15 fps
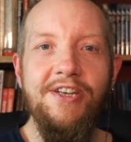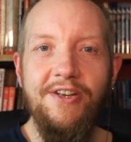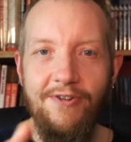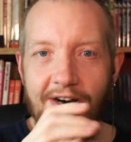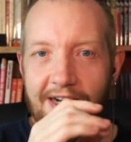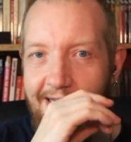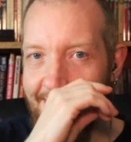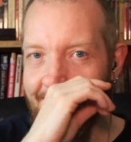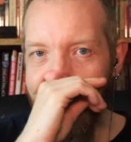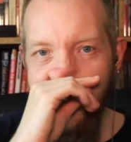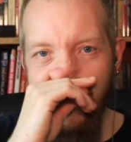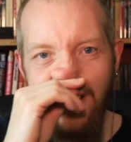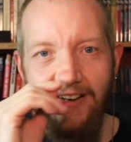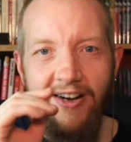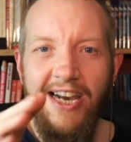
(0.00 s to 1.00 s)
a great.
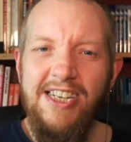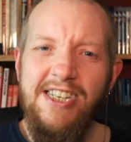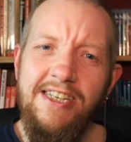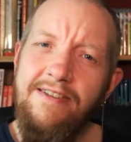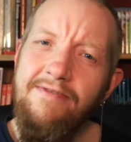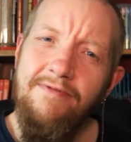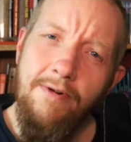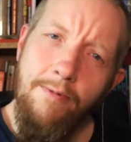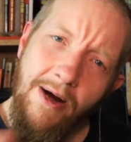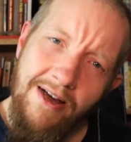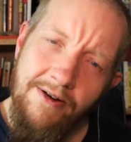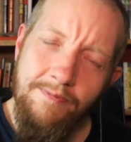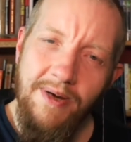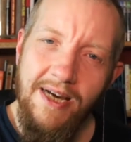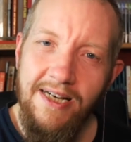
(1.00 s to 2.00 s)
I actually
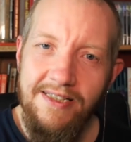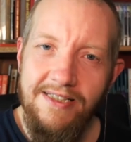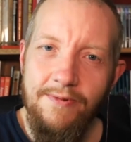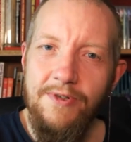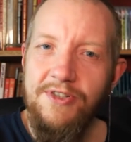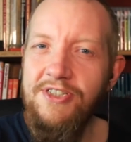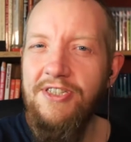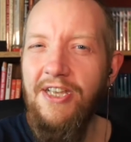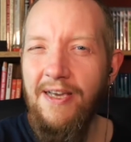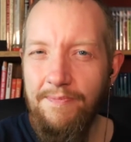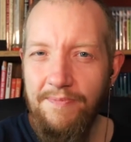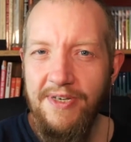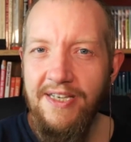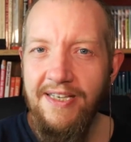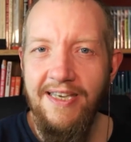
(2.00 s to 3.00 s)
rewound back to watch that
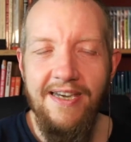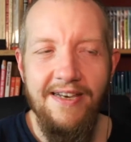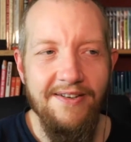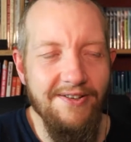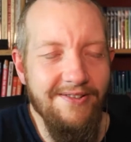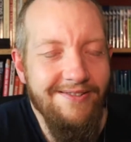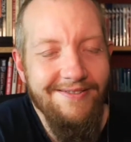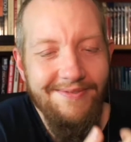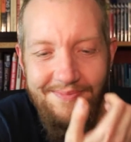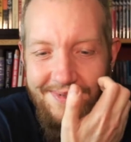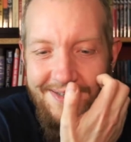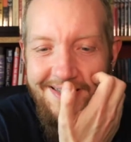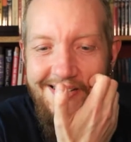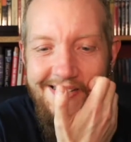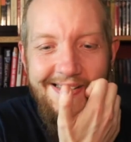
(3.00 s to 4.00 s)
bit again.
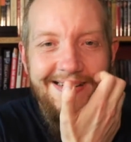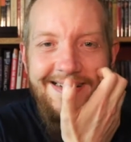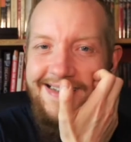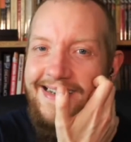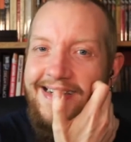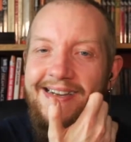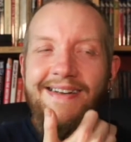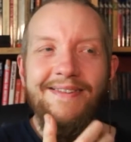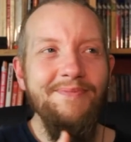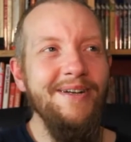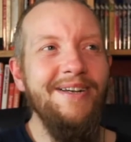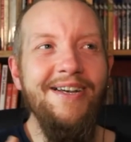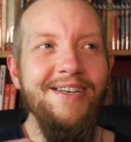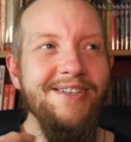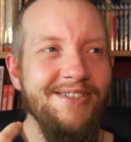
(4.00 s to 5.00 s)

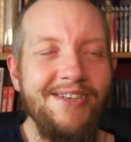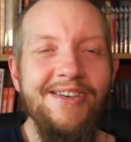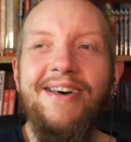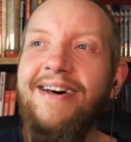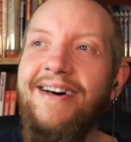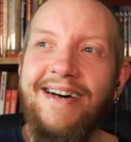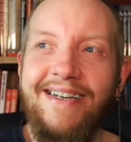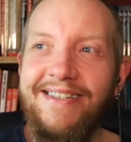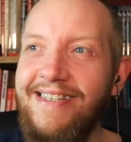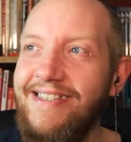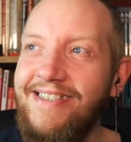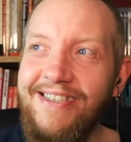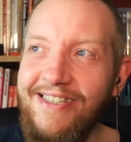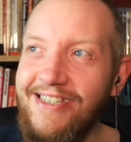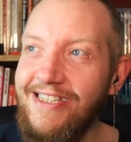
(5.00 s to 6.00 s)
Because I
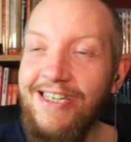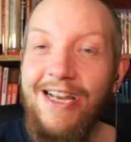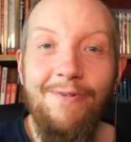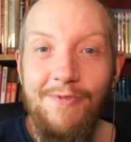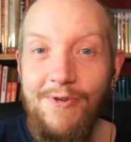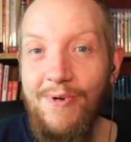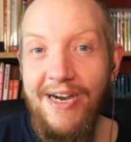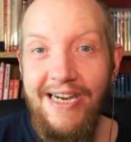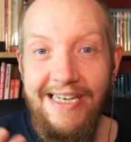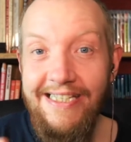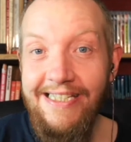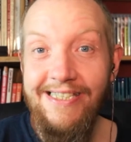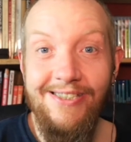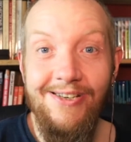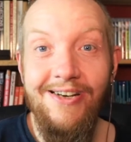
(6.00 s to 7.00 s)
just love the way he
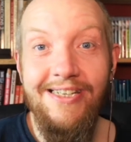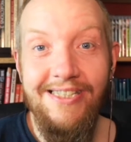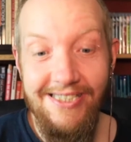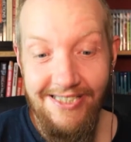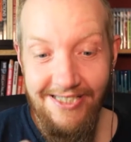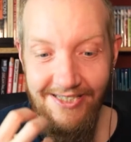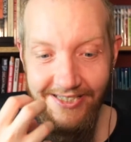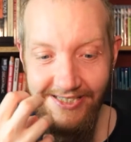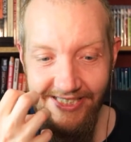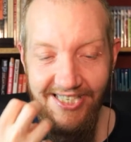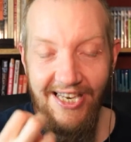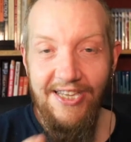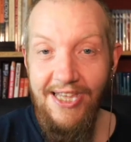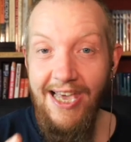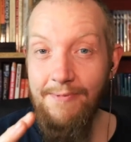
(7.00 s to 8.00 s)
decides to
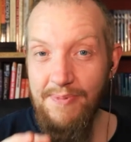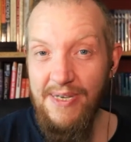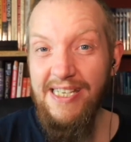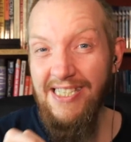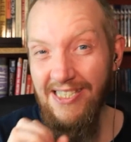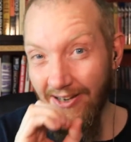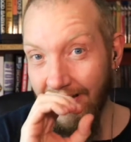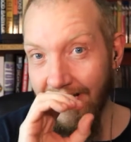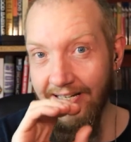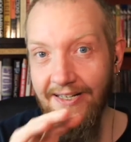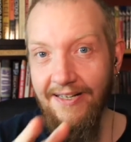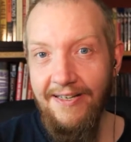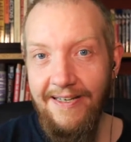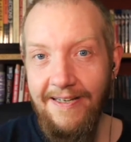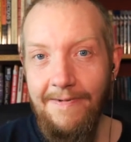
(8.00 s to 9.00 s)
say that bit
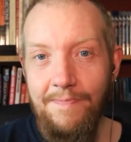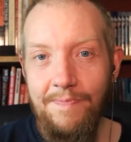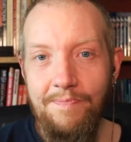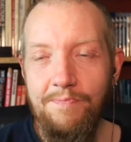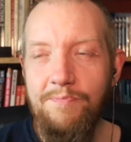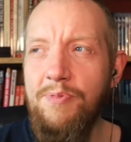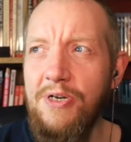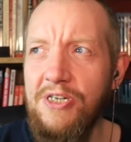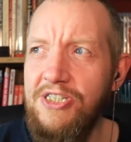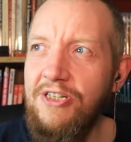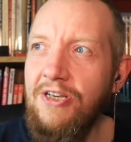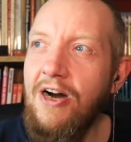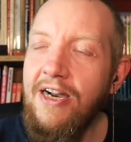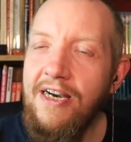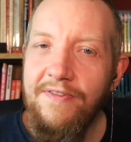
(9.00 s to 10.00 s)
silently, which
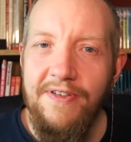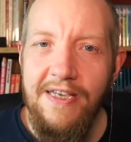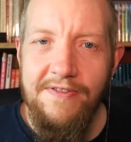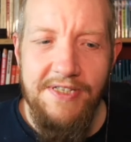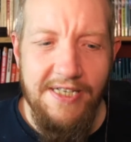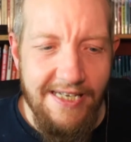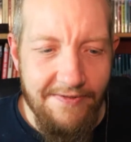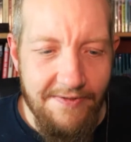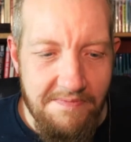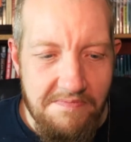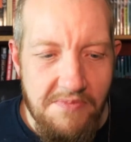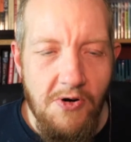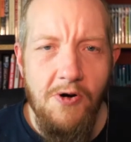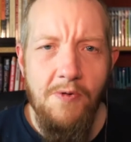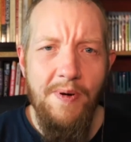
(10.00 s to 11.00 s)
kind of gives it even more